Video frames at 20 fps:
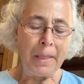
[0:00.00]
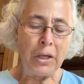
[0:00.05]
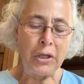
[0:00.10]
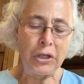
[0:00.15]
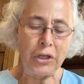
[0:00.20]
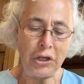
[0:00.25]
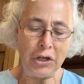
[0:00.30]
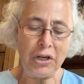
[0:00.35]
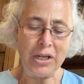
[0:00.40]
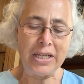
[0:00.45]

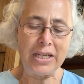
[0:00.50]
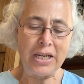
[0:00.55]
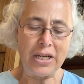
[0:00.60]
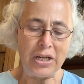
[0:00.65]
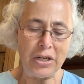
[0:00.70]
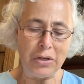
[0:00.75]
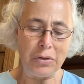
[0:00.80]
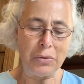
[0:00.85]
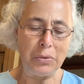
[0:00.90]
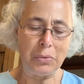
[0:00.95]
"Good
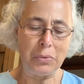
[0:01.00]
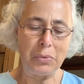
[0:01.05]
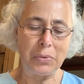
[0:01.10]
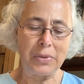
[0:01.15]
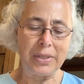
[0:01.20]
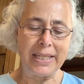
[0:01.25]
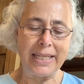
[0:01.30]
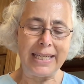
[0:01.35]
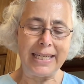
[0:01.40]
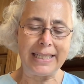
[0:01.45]

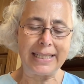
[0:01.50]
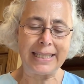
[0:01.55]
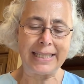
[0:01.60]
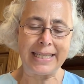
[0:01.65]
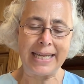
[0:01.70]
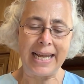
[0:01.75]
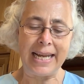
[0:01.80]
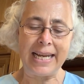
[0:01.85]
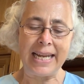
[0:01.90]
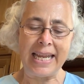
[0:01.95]
news,"
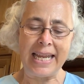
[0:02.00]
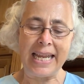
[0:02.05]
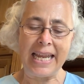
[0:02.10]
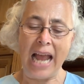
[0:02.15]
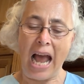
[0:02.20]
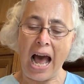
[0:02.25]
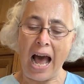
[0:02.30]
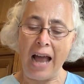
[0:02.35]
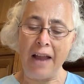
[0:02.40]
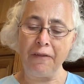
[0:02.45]
said he.
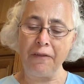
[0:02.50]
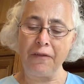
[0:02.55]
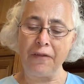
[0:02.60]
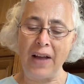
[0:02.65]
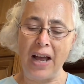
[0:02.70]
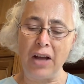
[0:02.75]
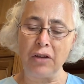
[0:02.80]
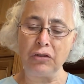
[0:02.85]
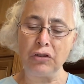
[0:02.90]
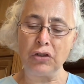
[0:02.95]
"I
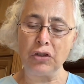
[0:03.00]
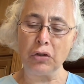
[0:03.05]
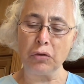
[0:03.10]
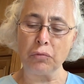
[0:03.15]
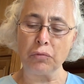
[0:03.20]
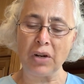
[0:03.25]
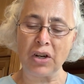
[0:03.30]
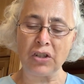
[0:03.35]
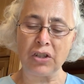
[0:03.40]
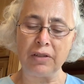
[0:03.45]
found your
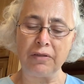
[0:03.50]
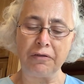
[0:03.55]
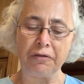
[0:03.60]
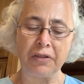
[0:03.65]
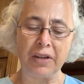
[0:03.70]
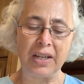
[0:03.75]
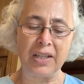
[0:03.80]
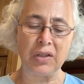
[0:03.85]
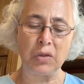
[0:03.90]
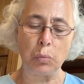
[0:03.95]
Russian
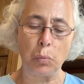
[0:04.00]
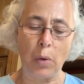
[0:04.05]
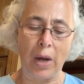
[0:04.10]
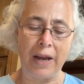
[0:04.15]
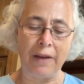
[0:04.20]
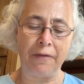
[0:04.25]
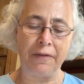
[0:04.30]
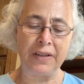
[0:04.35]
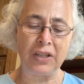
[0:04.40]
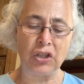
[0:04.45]
friend's
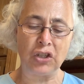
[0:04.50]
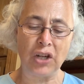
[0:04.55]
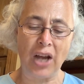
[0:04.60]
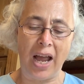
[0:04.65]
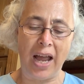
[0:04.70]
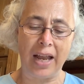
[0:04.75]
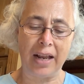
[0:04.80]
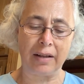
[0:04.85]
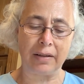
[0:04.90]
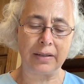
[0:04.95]
wife and
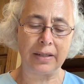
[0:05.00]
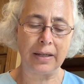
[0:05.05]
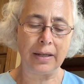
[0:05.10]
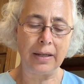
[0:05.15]
child,